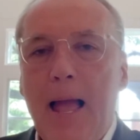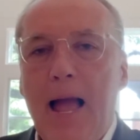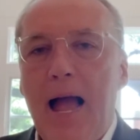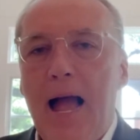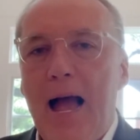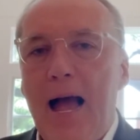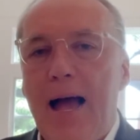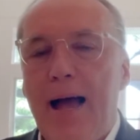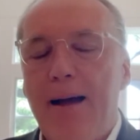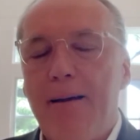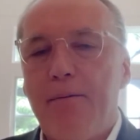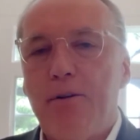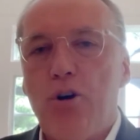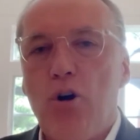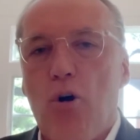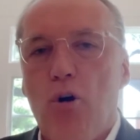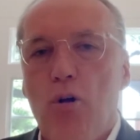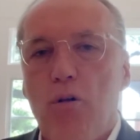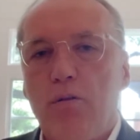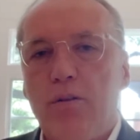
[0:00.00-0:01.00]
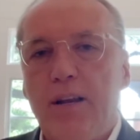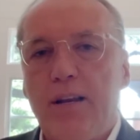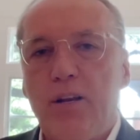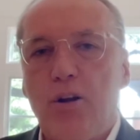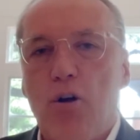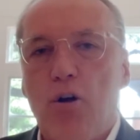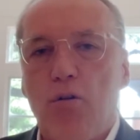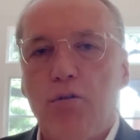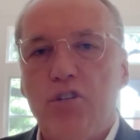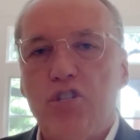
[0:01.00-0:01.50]
Gold and
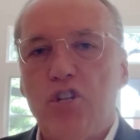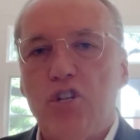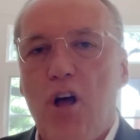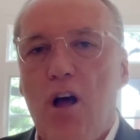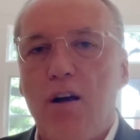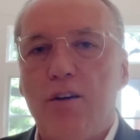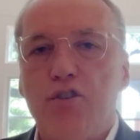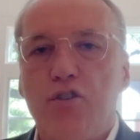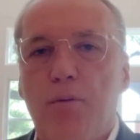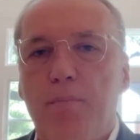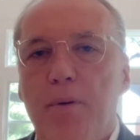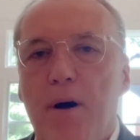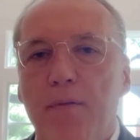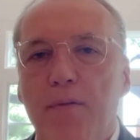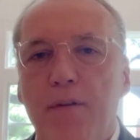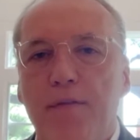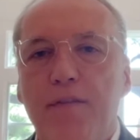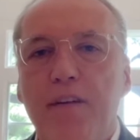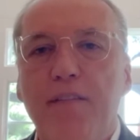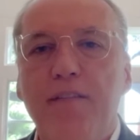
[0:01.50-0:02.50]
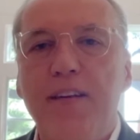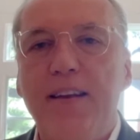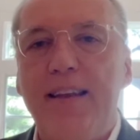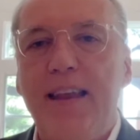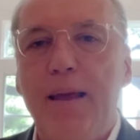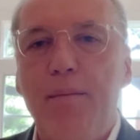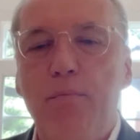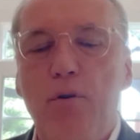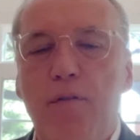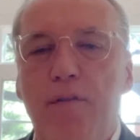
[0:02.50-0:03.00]
gold stocks are above their
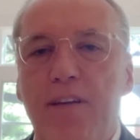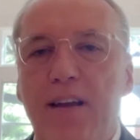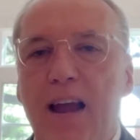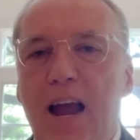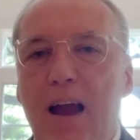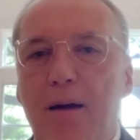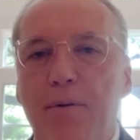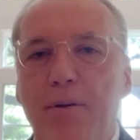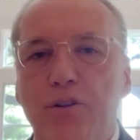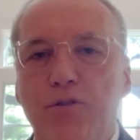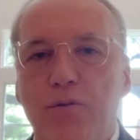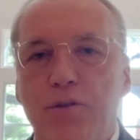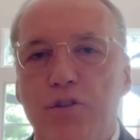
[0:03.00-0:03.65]
50-day moving average,